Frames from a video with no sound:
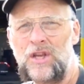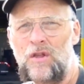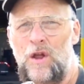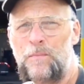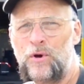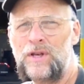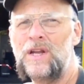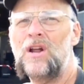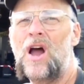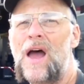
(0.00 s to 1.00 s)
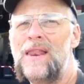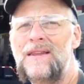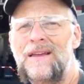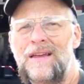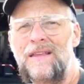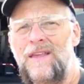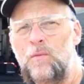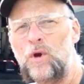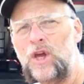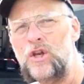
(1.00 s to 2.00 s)
So they're putting it on,
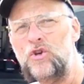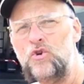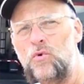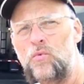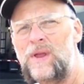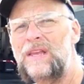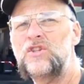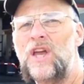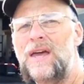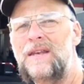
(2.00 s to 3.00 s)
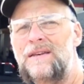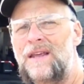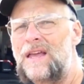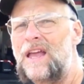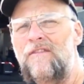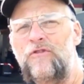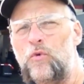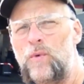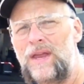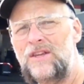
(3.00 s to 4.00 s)
then we're going to do a regen. If
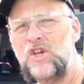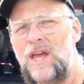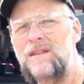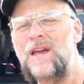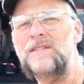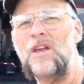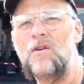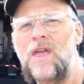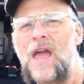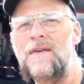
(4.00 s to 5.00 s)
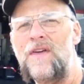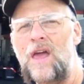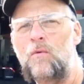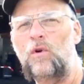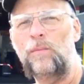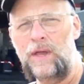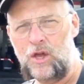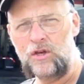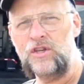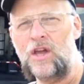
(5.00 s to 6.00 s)
the regen does okay, then we'll be
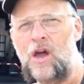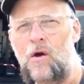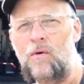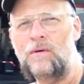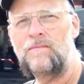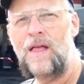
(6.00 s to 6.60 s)
good to go.